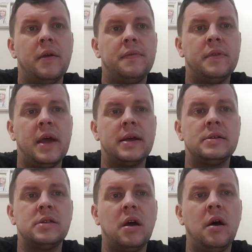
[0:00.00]

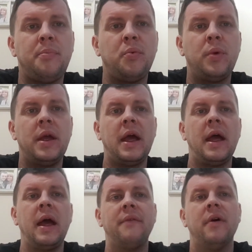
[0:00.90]
Next up, we
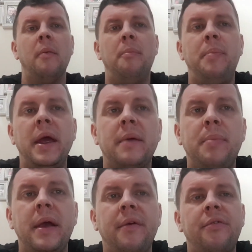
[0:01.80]
have a big
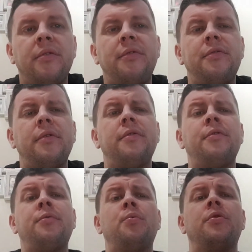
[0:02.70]
piece.
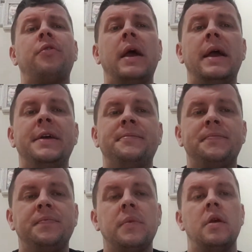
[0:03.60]
This was a
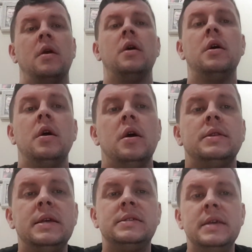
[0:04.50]

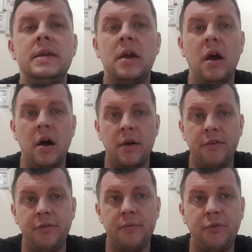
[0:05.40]
Disney
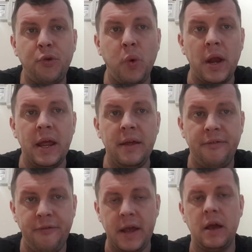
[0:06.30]
Cars 20
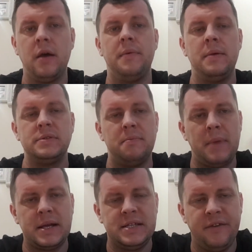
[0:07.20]
figure. It was a
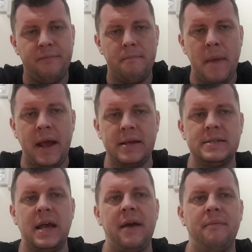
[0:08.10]
massive mega
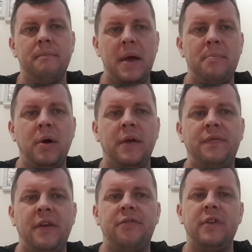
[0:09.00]
set made by
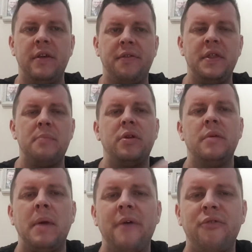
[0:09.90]
Disney. I think they bring
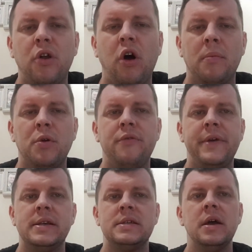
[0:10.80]
them out for a lot of
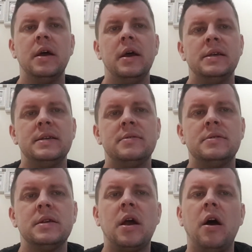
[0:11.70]
movies. So this
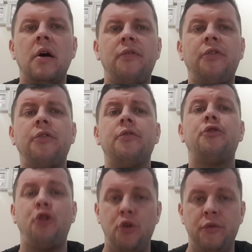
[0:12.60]
is the Cars
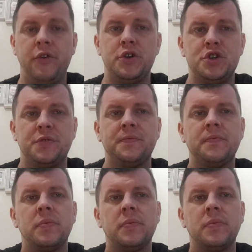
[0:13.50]
2 version.